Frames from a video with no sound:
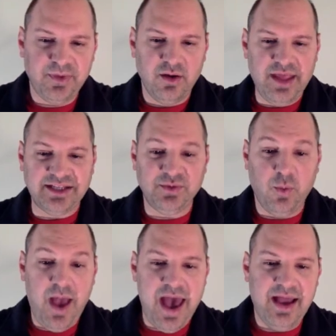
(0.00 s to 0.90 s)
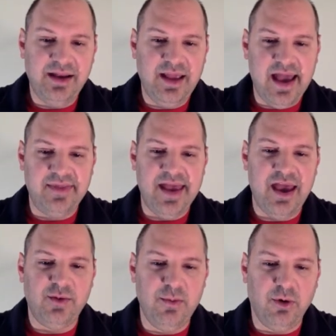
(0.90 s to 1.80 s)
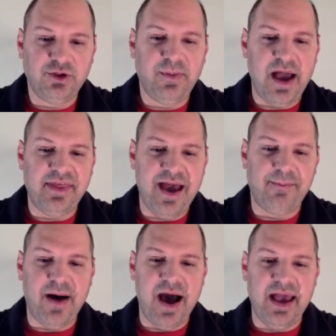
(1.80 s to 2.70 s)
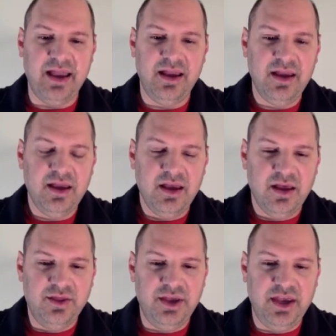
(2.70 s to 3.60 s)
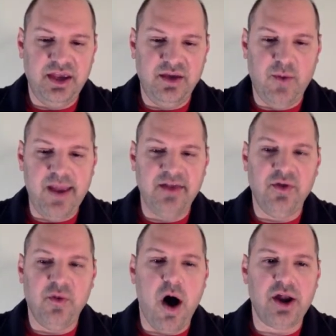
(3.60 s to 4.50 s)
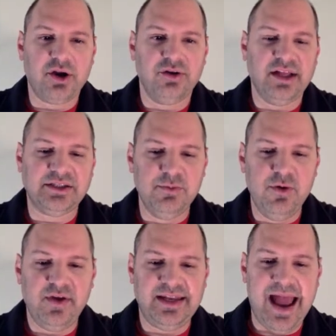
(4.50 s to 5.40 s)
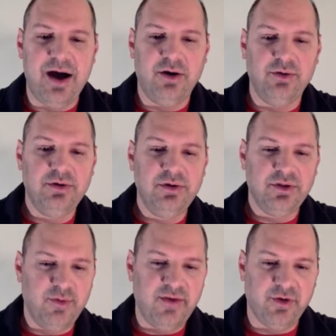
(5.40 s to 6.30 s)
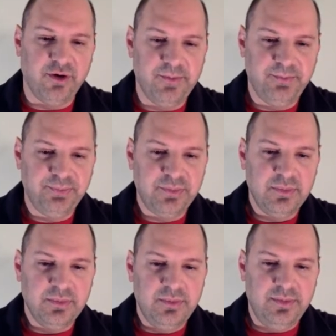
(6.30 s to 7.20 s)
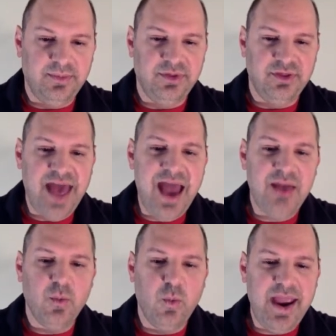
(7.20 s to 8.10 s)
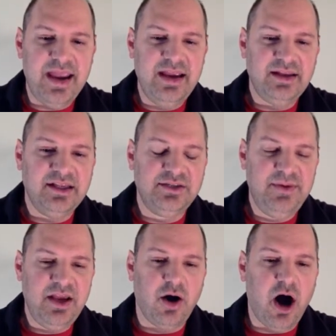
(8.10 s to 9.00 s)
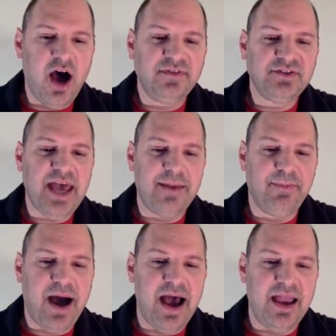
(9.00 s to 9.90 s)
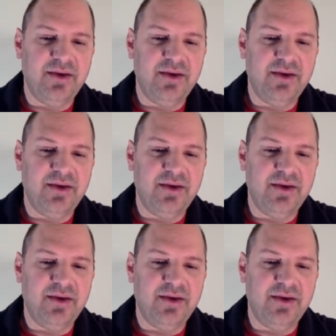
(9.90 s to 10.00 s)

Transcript: that's wet, and then we multiply that by the weight of the water that's moving down the river. That weight is being offset by